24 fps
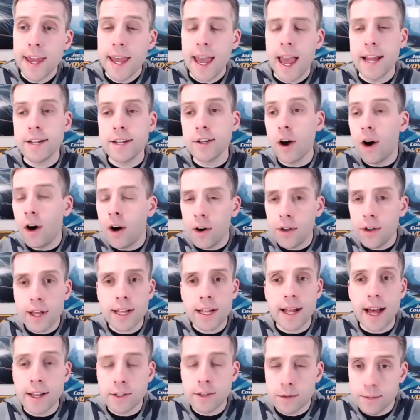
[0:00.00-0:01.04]
And to all the
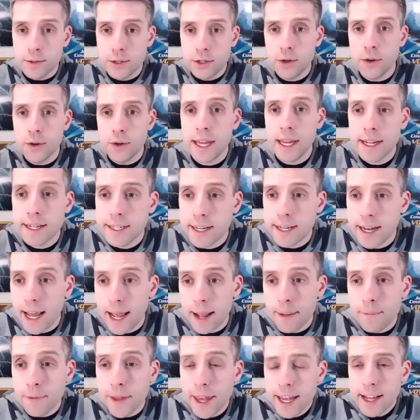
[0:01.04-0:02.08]
classrooms tuning in today,
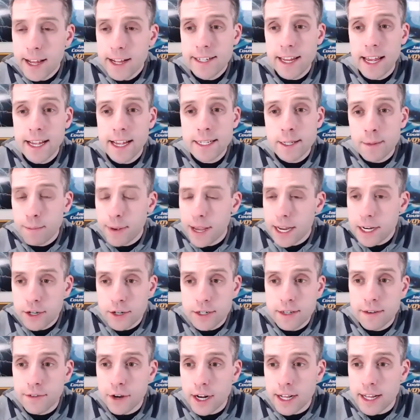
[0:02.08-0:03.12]
take some pictures
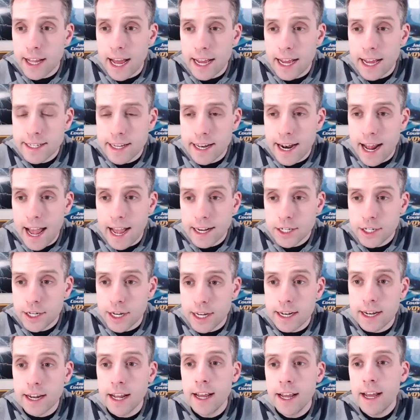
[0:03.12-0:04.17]
of your class in
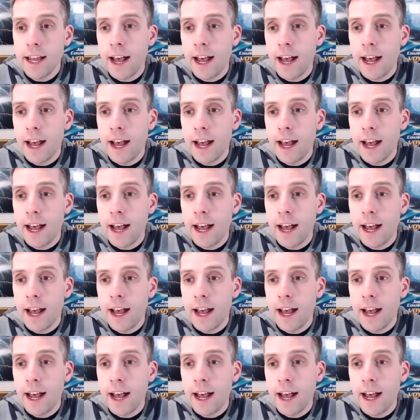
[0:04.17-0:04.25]
action.